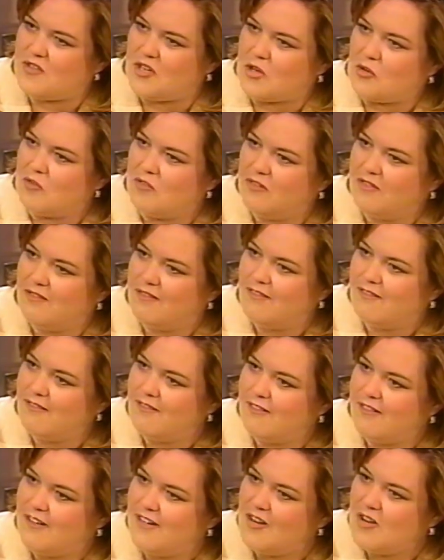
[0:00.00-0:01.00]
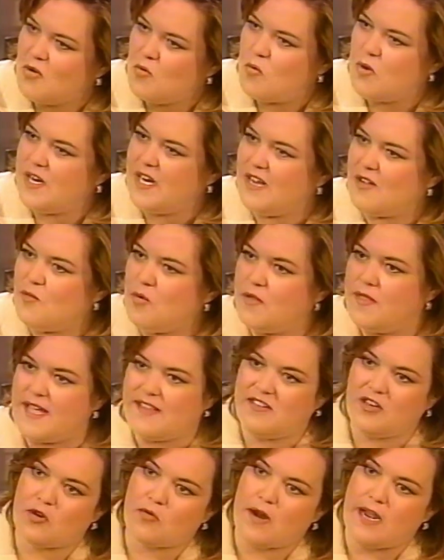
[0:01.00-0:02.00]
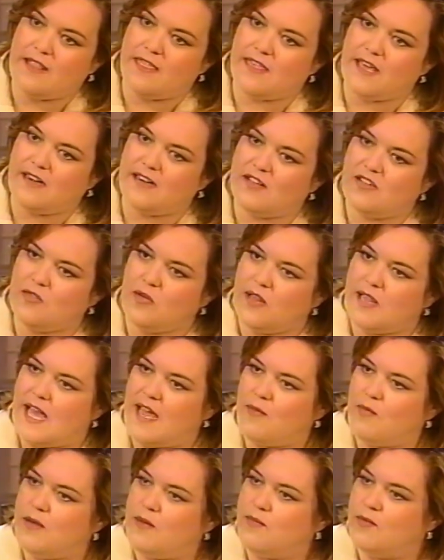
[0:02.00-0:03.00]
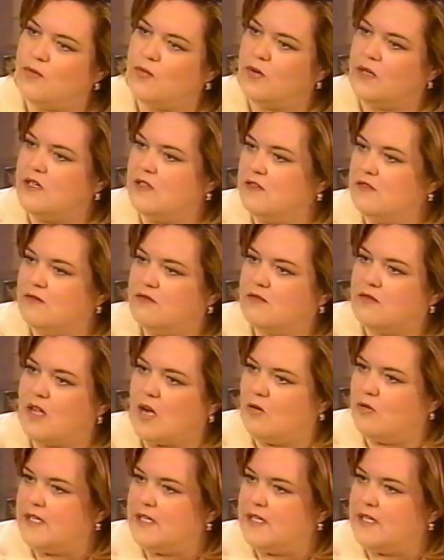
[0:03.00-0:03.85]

you. Why? well, that's a great thing to do. A lot of people wouldn't go